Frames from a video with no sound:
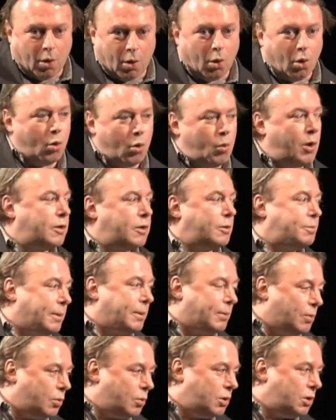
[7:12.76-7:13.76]
Or whether
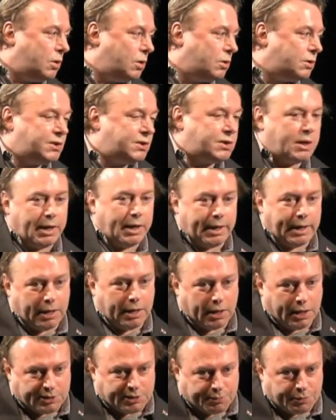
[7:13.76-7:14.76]
people will
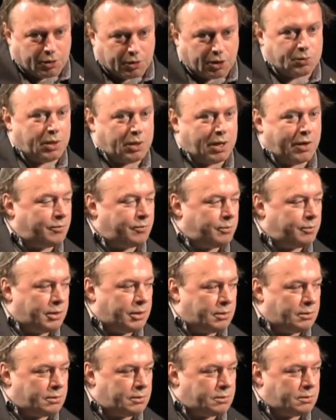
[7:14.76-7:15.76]
say it's because we haven't
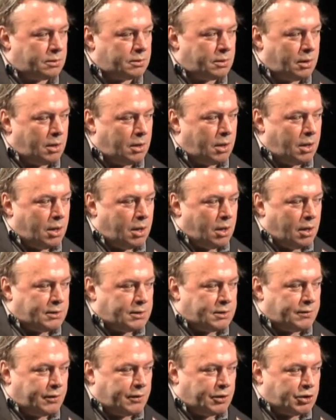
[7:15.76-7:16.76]
been
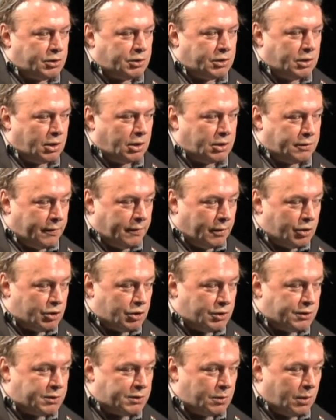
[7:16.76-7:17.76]
sufficient in our
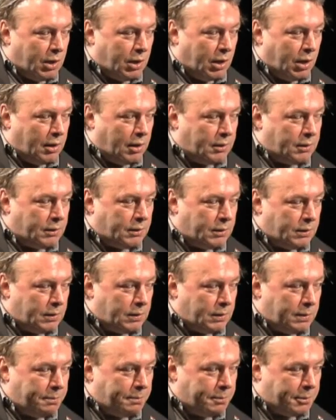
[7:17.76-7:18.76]
devotions to Allah.
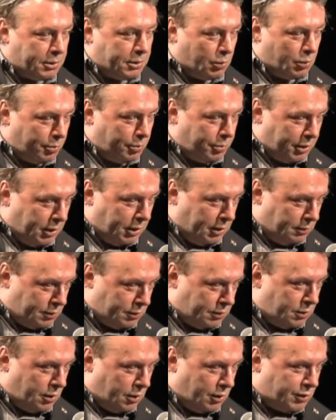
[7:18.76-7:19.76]
But there will be
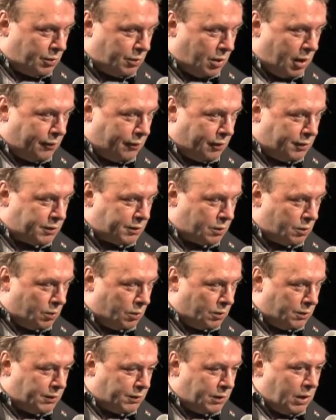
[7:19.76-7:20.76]
those rival
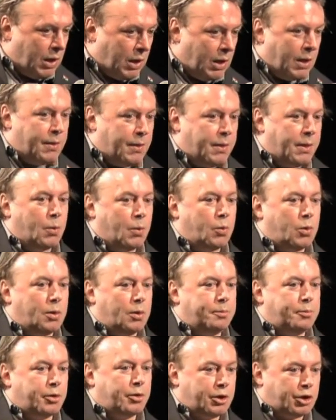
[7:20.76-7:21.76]
schools. There
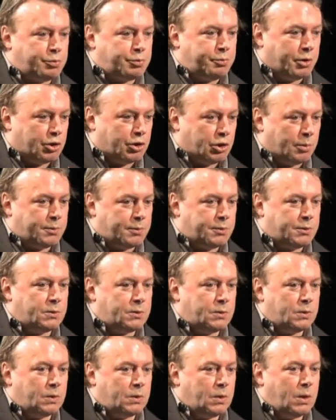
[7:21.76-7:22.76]
were British
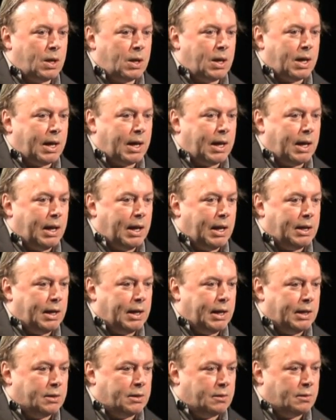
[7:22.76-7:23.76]
bishops
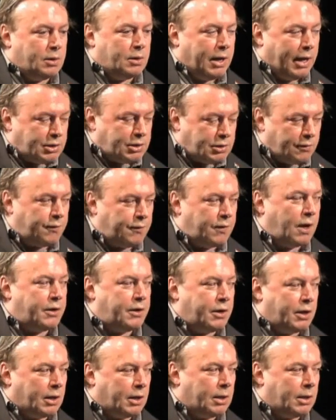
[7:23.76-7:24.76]
in the later
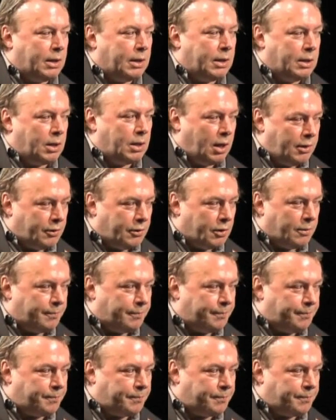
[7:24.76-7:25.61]
flooding in London